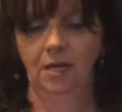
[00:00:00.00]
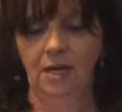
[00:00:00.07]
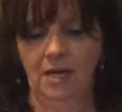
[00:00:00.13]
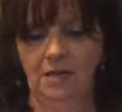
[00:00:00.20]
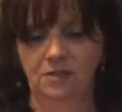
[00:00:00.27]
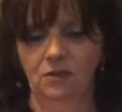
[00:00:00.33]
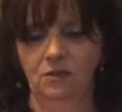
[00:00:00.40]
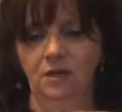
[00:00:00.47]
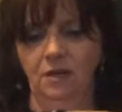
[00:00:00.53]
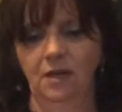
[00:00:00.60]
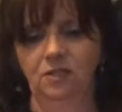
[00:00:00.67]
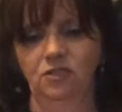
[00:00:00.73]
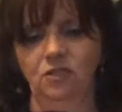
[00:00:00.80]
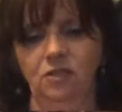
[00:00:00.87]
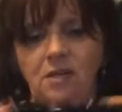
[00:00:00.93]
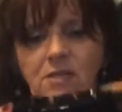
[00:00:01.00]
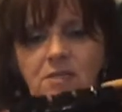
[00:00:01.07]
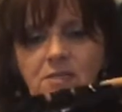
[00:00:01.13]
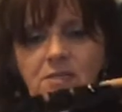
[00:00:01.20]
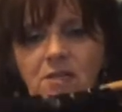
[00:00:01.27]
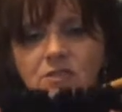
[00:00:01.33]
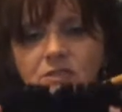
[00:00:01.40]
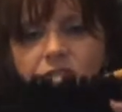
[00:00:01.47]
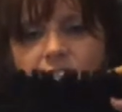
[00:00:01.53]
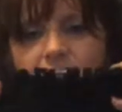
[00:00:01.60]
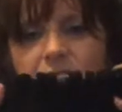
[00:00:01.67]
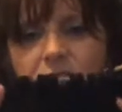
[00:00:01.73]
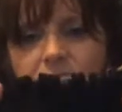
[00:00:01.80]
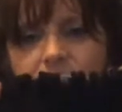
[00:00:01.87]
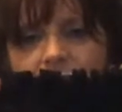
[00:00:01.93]
cast on an extra eight
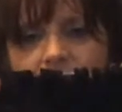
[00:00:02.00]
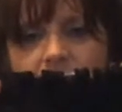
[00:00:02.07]
stitches.